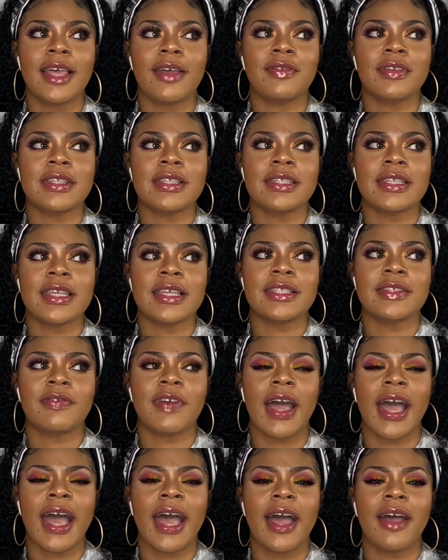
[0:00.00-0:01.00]
6,
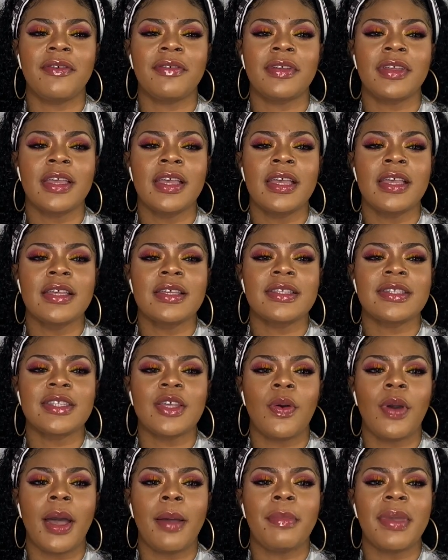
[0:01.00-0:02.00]
5.
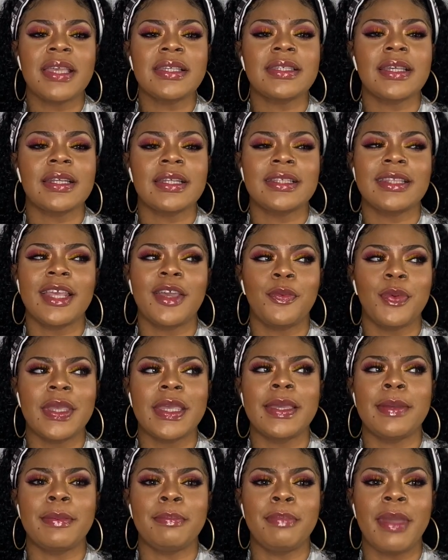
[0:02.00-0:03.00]
So I basically think
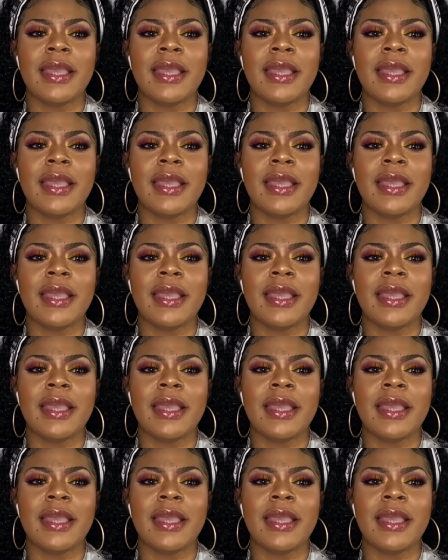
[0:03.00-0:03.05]
we